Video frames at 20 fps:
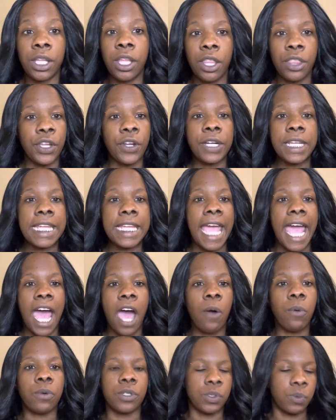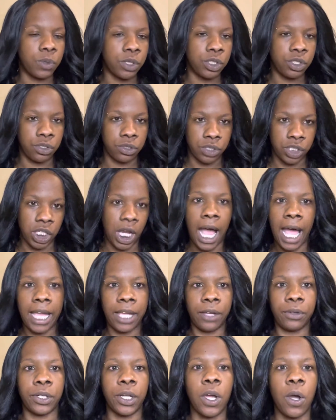30 hours with your
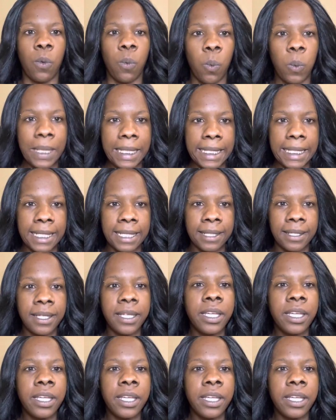child a week